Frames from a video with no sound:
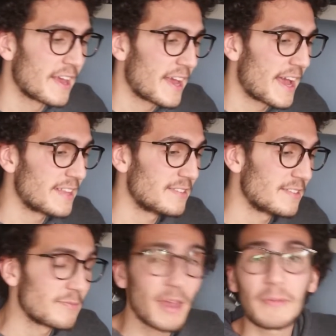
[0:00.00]

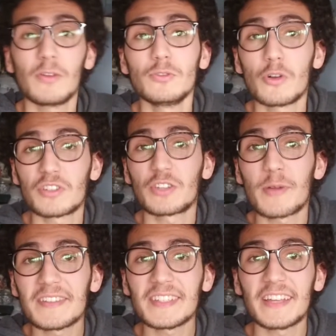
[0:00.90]
And maybe, who knows, the
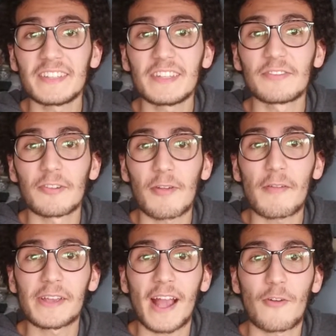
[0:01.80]
2019
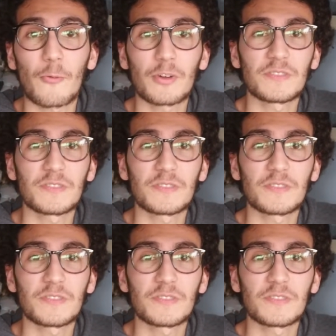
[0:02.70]
Ferrari car was